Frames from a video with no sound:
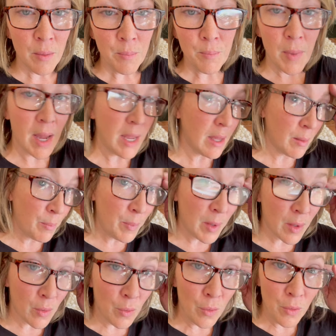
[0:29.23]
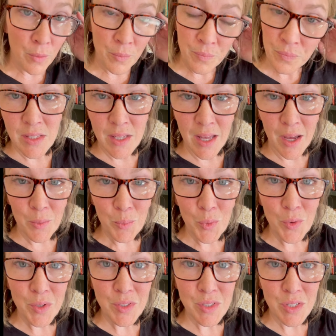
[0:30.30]
Mike Bickle,
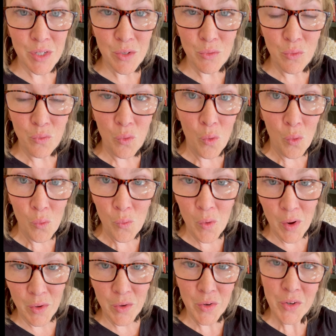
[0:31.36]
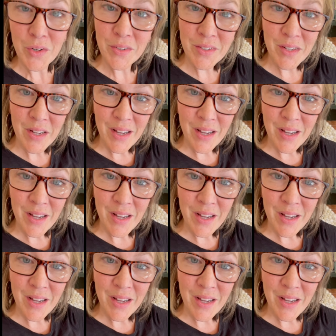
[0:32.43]
appointed forerunner